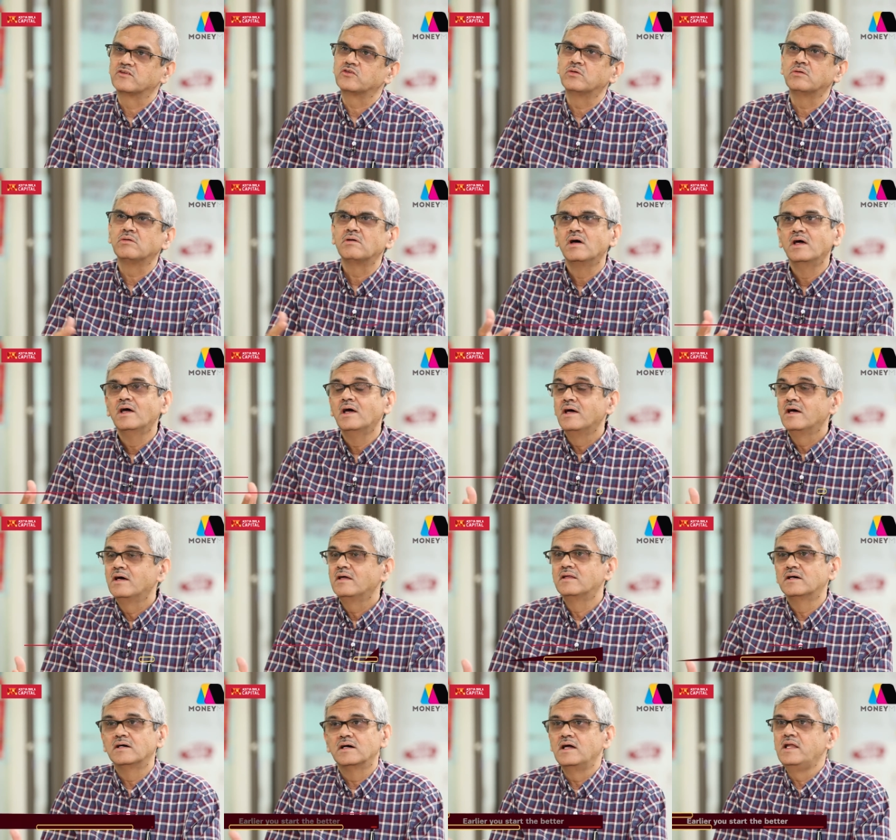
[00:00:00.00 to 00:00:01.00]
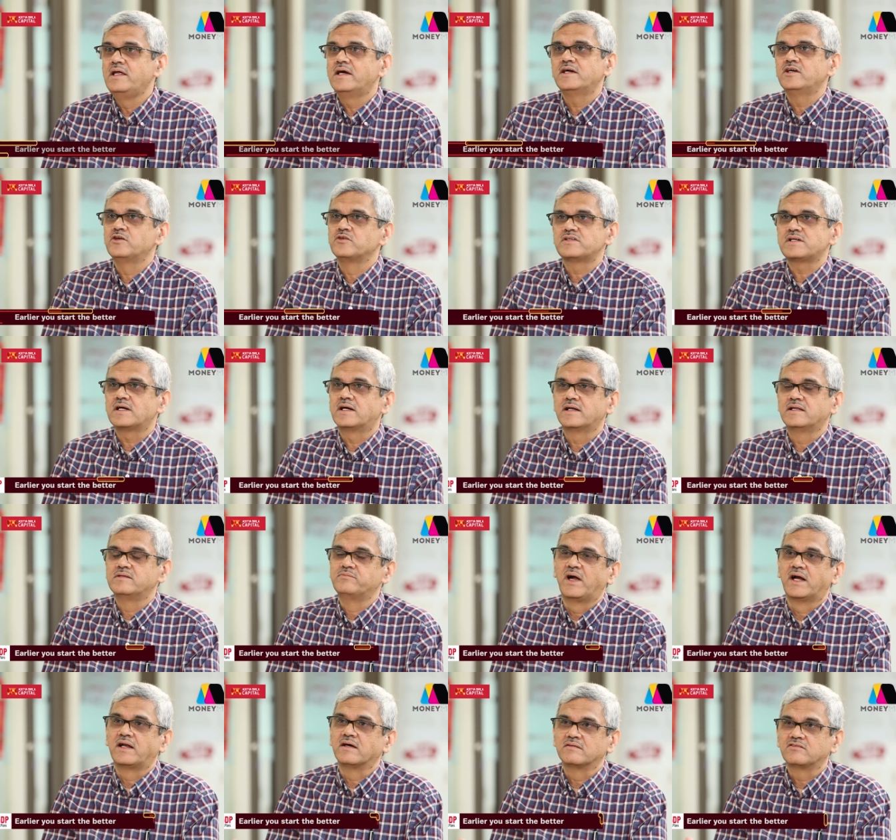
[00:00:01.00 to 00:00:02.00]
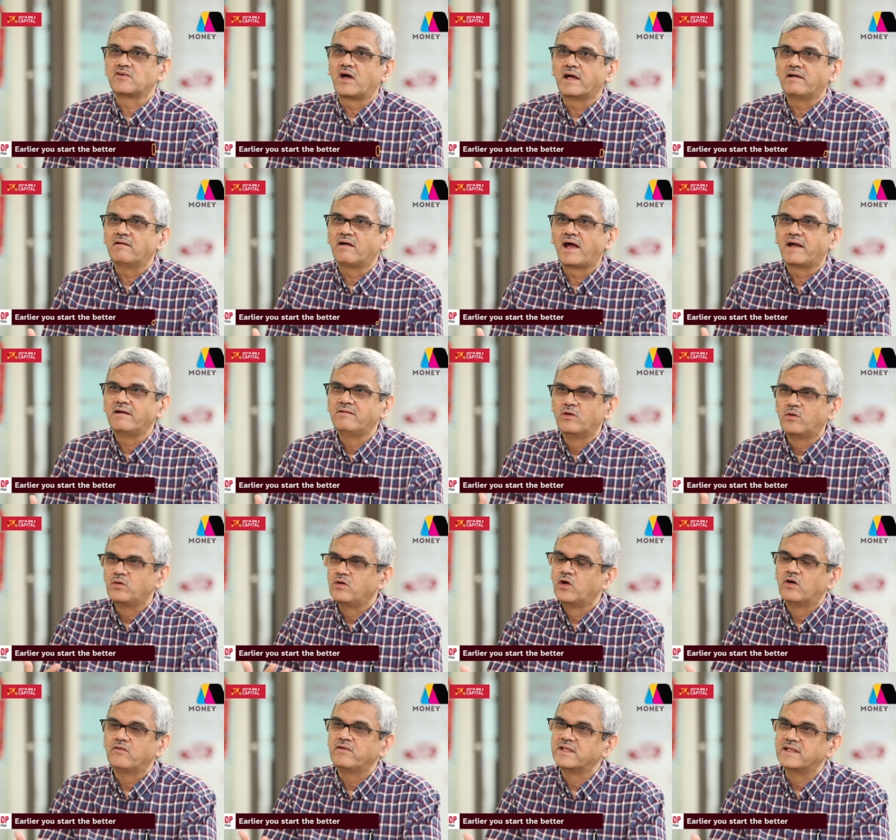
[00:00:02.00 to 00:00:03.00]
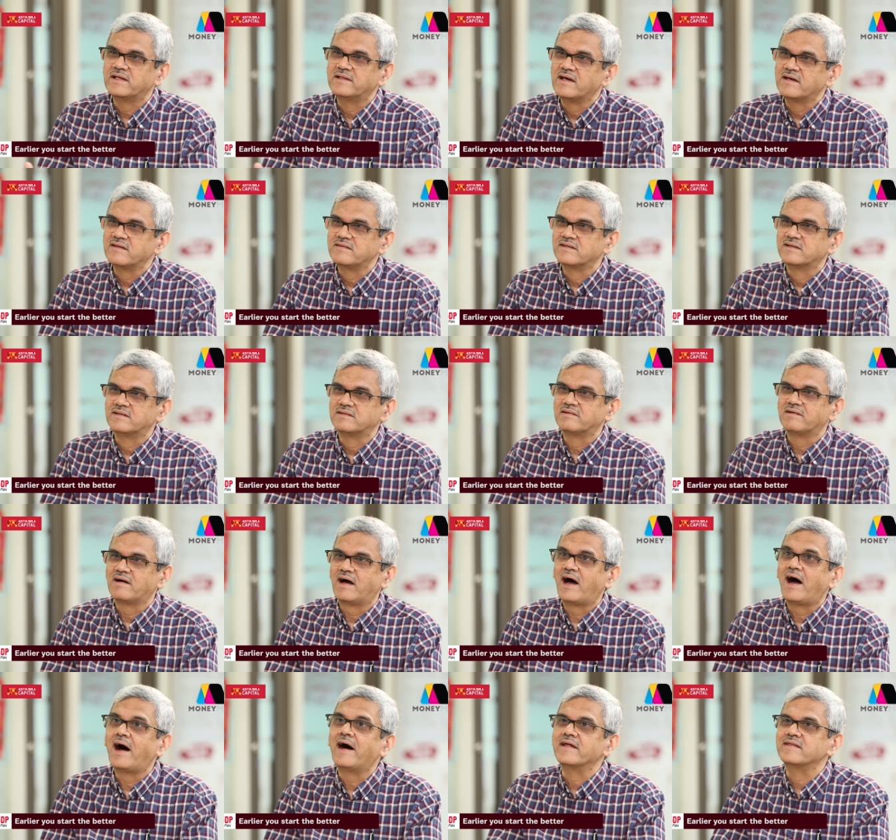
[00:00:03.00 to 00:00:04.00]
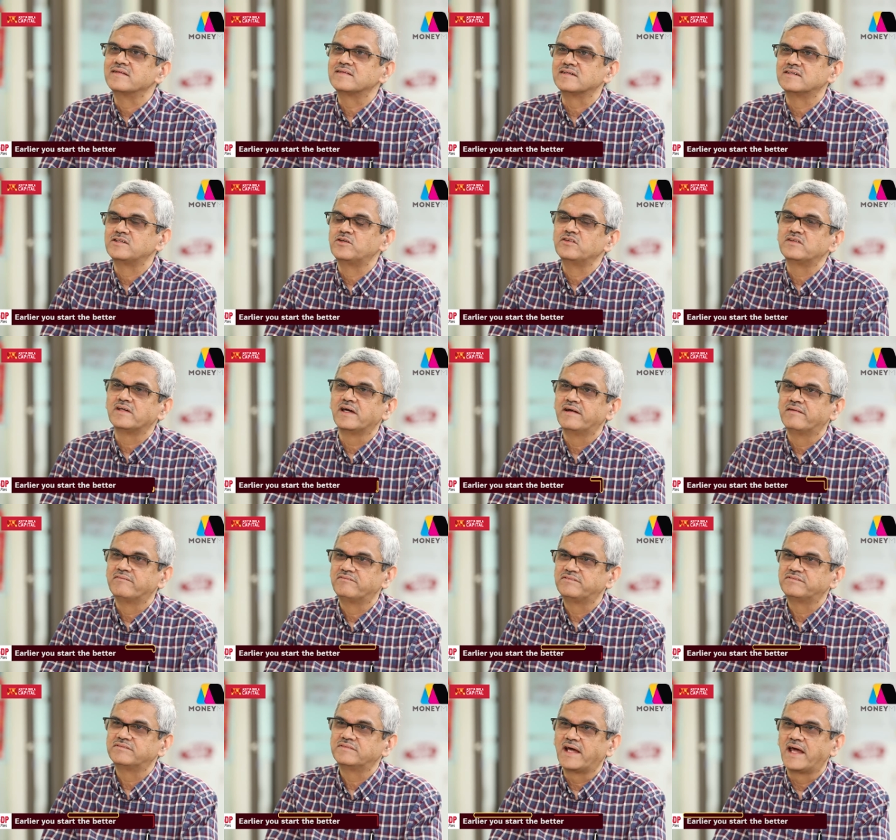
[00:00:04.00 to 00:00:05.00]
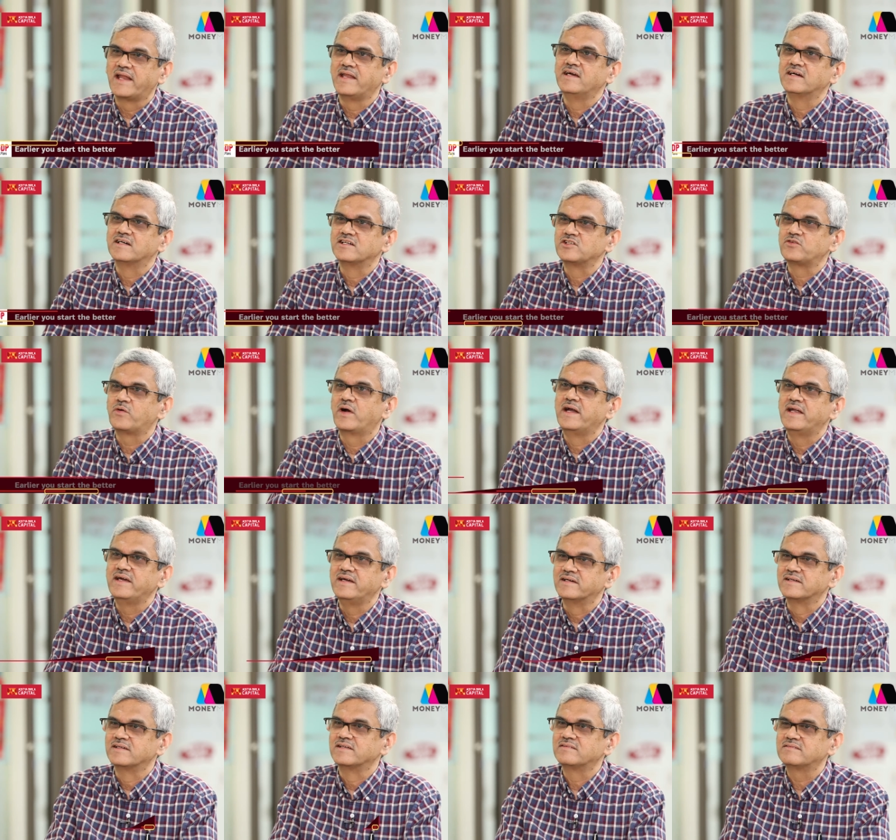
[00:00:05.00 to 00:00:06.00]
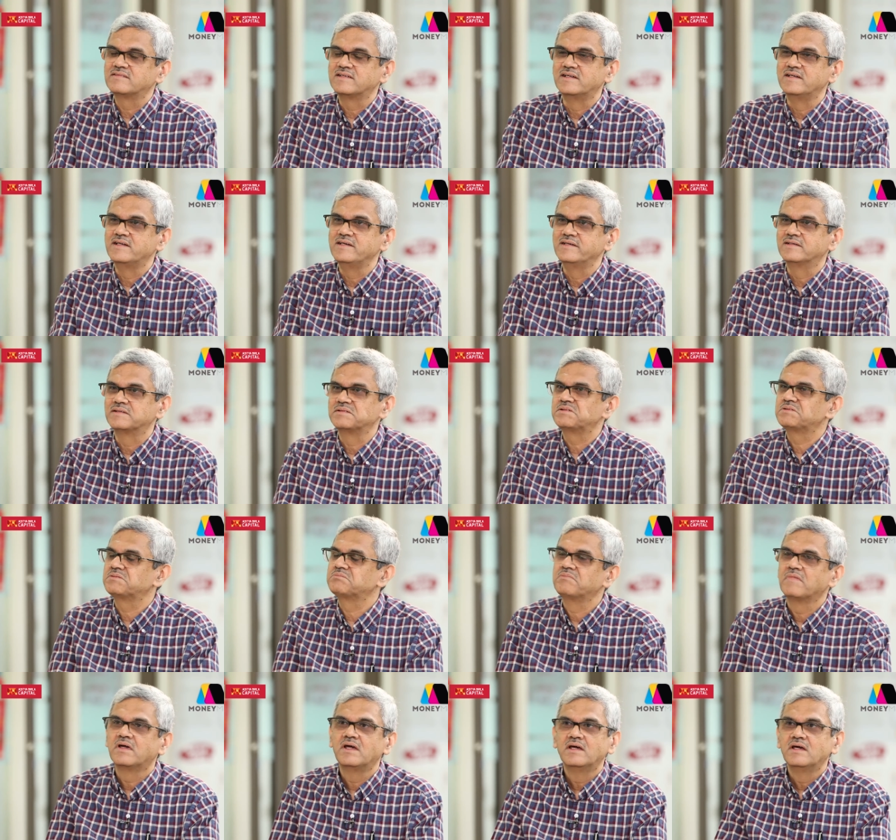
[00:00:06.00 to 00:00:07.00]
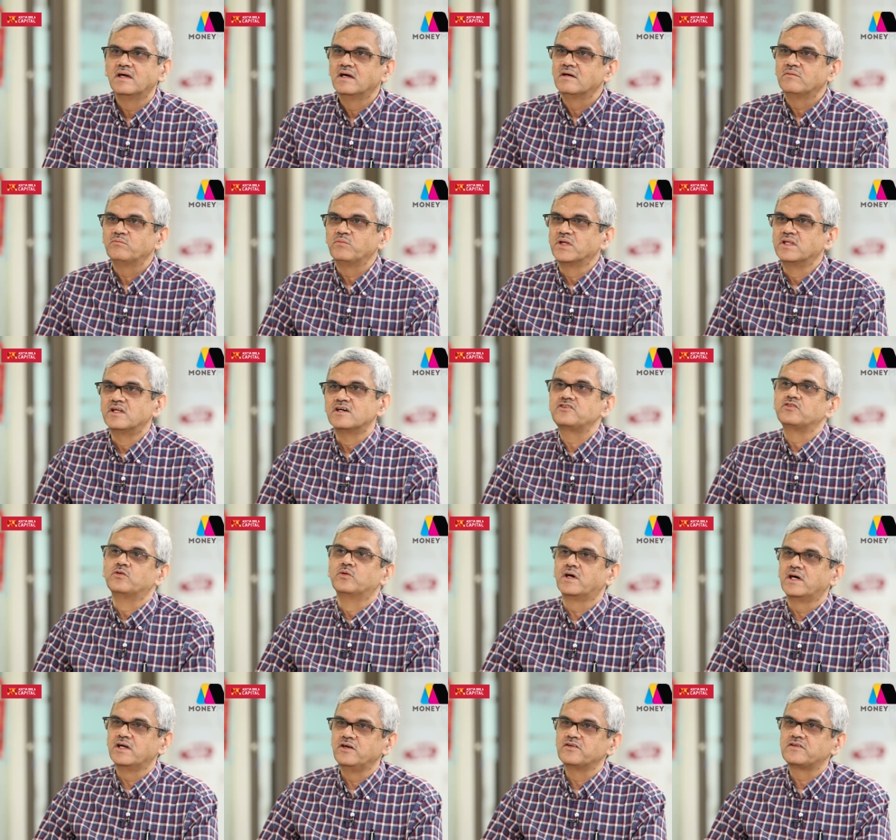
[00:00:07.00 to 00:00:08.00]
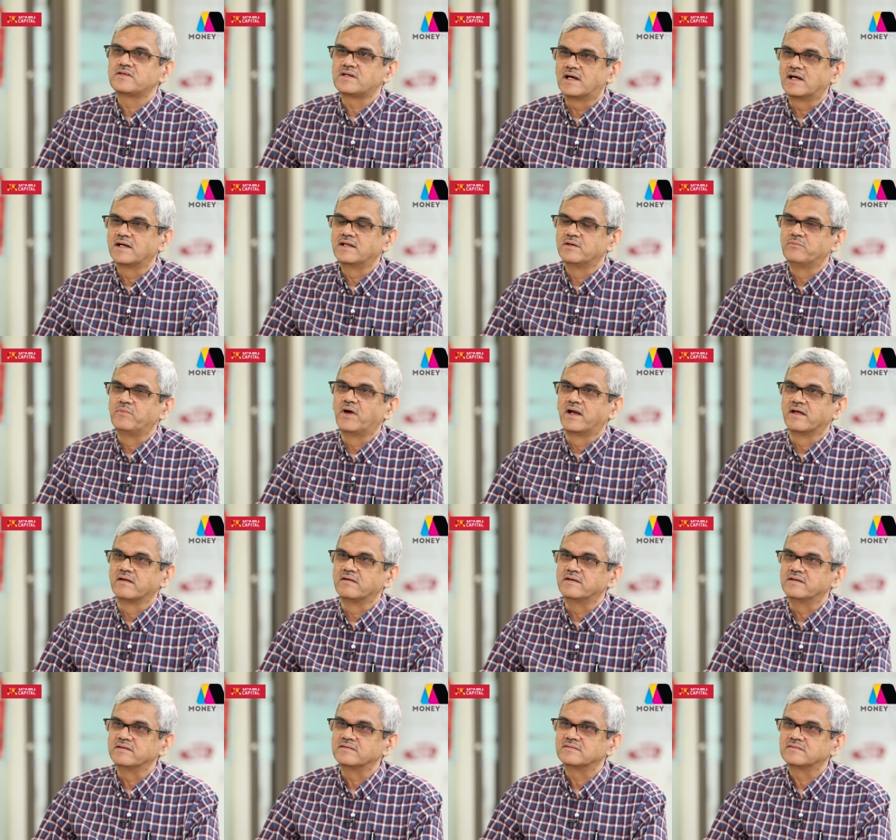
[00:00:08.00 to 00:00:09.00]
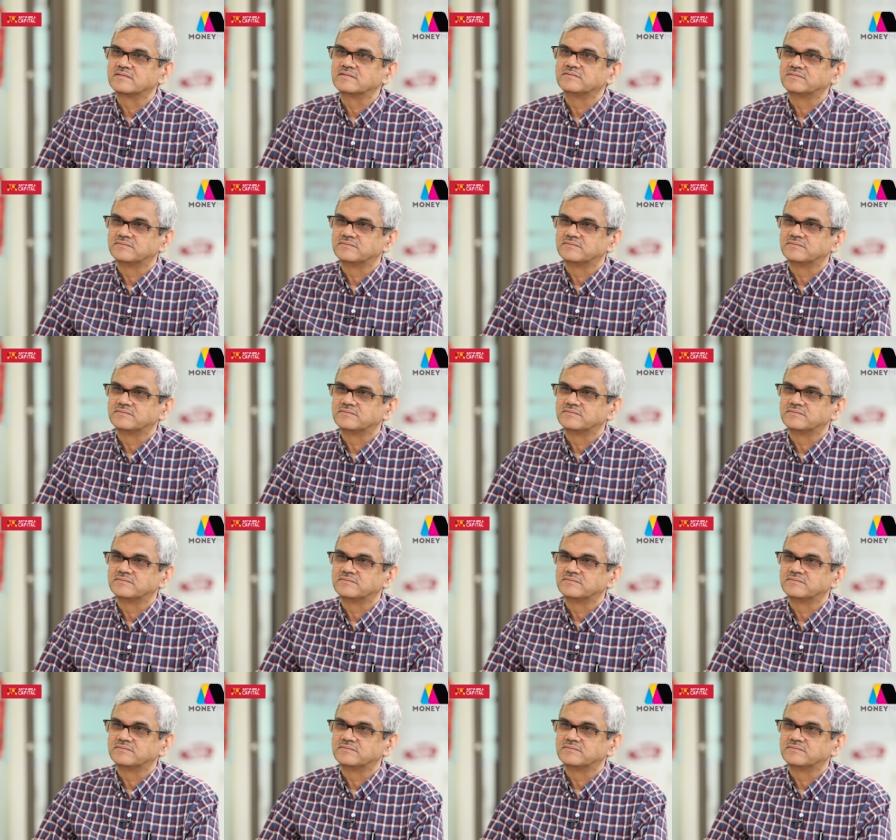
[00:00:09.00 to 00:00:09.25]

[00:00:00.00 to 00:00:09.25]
So the earlier you start, the better. So I, I don't know whether there's an answer to say ten years, twenty years, thirty years. But the sooner you start, the better it is.